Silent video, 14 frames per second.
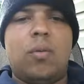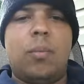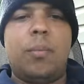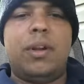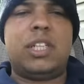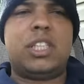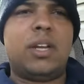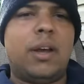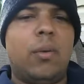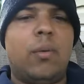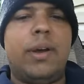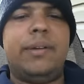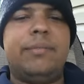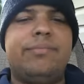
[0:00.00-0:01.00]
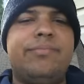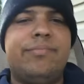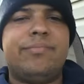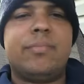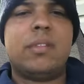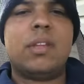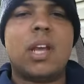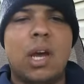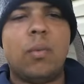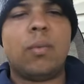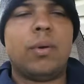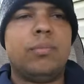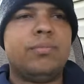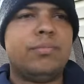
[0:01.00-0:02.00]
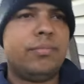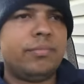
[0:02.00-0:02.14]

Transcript: all want me to shit you out, right? I will.